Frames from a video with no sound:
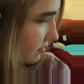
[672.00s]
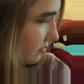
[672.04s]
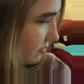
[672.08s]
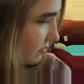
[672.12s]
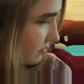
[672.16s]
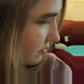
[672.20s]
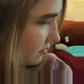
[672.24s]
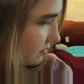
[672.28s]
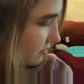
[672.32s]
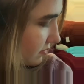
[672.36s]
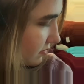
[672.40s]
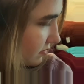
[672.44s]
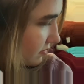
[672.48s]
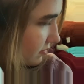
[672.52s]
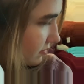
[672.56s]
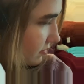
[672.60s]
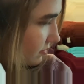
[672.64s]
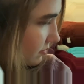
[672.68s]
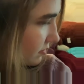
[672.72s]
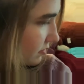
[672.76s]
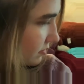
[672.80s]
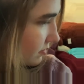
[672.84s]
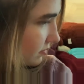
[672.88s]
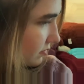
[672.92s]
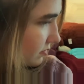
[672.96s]

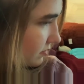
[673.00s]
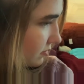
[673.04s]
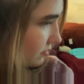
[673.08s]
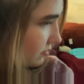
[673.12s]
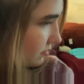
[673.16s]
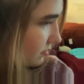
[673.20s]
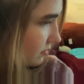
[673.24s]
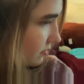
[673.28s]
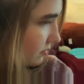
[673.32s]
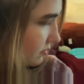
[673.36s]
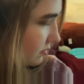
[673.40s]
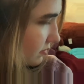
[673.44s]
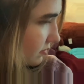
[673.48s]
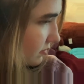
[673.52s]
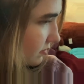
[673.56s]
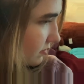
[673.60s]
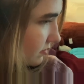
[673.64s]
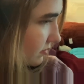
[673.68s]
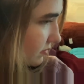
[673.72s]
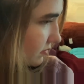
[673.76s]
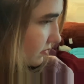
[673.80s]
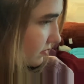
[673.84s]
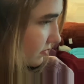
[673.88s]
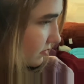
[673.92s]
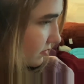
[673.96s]

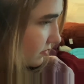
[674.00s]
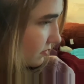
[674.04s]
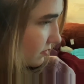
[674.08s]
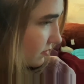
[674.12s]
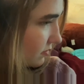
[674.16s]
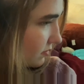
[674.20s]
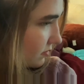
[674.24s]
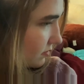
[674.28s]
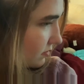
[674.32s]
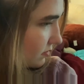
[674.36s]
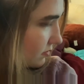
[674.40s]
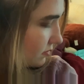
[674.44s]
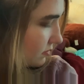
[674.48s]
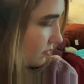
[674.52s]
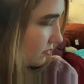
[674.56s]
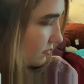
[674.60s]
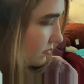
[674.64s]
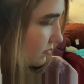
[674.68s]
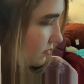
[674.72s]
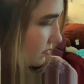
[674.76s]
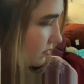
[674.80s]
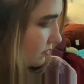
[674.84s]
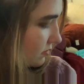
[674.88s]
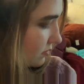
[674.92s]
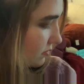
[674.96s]

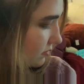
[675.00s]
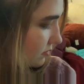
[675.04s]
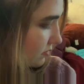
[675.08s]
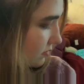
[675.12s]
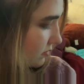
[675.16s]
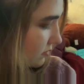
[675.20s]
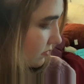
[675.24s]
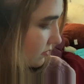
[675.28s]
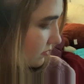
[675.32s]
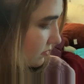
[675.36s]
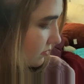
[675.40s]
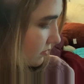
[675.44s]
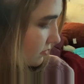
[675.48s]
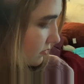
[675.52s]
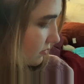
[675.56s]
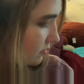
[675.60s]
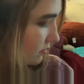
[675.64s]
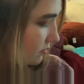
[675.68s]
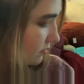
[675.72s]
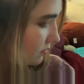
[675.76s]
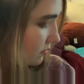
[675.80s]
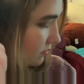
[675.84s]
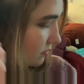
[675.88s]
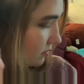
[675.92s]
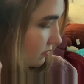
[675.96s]

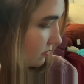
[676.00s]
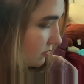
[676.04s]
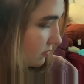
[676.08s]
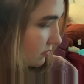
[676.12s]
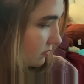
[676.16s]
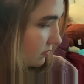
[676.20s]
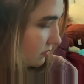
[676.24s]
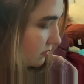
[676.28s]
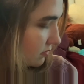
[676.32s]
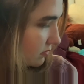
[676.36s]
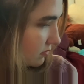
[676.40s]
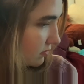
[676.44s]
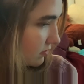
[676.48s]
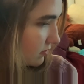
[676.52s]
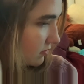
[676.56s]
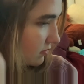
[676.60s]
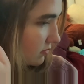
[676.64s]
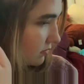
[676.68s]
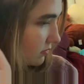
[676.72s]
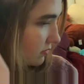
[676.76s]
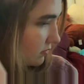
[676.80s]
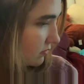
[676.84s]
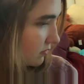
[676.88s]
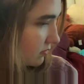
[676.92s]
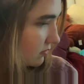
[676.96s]

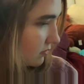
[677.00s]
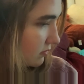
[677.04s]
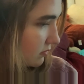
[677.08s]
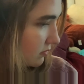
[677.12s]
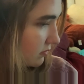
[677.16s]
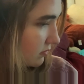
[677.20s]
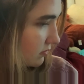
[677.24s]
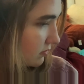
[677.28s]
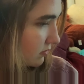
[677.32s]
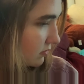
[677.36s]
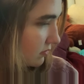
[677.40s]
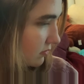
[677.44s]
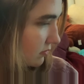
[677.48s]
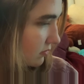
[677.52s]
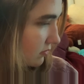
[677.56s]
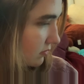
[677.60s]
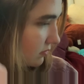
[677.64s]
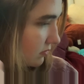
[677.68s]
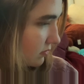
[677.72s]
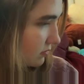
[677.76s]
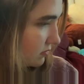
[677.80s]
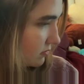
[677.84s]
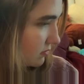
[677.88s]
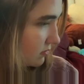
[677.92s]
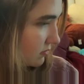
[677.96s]

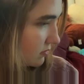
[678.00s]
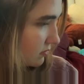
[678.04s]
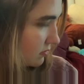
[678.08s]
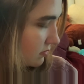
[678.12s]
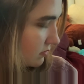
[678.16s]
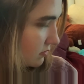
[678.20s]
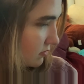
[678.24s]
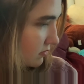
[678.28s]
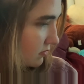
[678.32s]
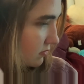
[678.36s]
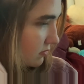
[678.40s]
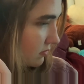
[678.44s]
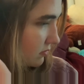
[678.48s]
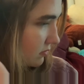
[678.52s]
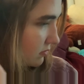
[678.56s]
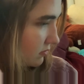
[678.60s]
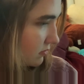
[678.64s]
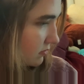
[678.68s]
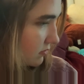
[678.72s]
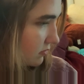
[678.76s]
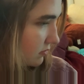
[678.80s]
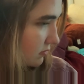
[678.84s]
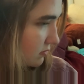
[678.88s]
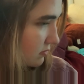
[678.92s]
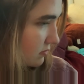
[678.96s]

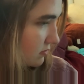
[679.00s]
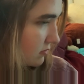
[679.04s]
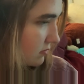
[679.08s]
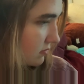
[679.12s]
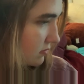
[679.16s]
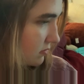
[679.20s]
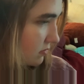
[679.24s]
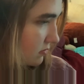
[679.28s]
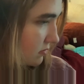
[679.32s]
(no one is talking)